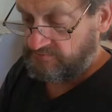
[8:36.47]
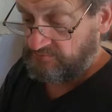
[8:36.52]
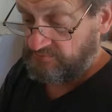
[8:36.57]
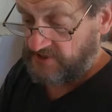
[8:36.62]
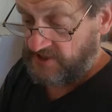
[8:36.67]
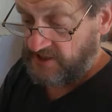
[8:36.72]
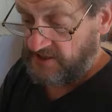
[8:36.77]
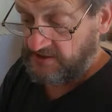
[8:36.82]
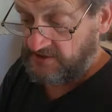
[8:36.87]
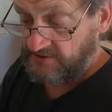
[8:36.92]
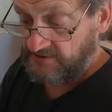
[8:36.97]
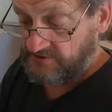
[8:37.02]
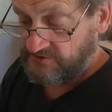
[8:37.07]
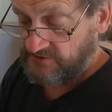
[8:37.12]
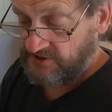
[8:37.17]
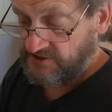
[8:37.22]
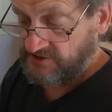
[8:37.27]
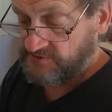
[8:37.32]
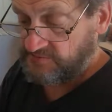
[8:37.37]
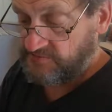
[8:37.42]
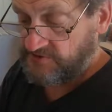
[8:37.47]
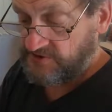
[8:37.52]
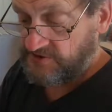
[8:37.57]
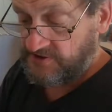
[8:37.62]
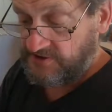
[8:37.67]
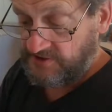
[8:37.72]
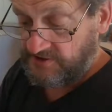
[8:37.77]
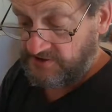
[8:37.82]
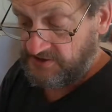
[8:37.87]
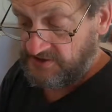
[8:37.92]
But trust me,
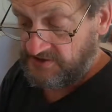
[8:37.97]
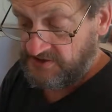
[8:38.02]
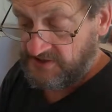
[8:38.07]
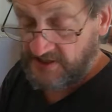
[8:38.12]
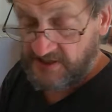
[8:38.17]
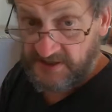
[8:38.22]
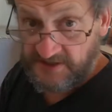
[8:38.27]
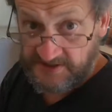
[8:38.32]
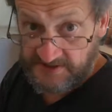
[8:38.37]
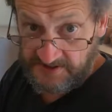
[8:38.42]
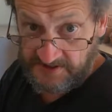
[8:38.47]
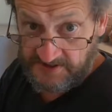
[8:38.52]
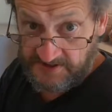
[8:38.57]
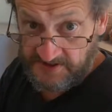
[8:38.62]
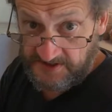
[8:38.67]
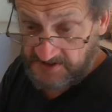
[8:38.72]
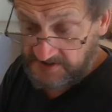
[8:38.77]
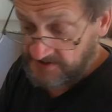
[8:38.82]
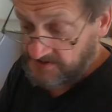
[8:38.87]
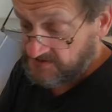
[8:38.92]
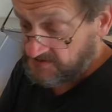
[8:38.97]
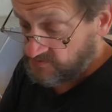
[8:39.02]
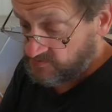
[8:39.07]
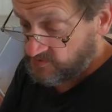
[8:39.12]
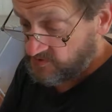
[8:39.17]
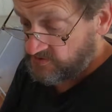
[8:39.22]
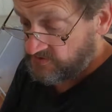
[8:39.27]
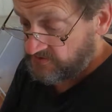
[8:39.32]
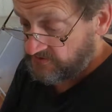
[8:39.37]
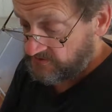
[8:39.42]
in this case, this is
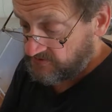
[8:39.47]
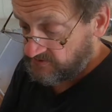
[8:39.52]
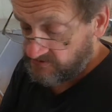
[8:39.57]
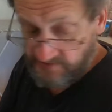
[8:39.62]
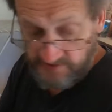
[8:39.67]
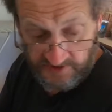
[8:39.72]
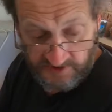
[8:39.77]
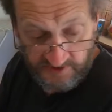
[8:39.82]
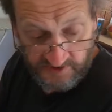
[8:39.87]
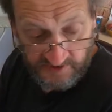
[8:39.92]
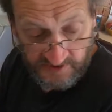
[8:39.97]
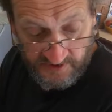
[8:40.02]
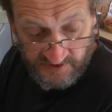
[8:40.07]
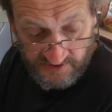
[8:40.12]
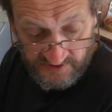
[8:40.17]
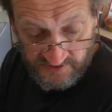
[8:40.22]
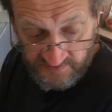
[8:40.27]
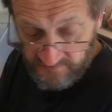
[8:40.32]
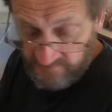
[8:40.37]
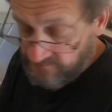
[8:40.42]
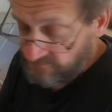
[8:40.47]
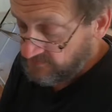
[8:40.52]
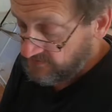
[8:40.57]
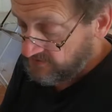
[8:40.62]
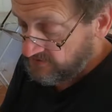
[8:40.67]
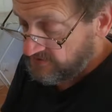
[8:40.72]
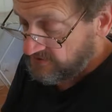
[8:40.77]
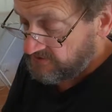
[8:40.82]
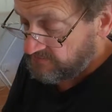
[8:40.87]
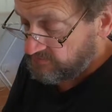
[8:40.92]
worth doing. It's
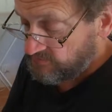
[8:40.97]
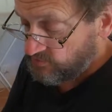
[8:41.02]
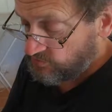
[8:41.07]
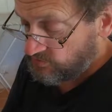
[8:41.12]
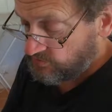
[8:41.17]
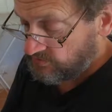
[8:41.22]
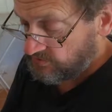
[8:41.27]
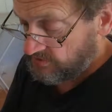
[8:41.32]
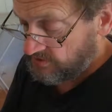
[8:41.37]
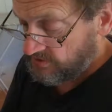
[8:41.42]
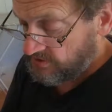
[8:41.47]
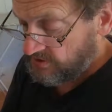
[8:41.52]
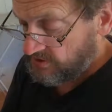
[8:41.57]
very important.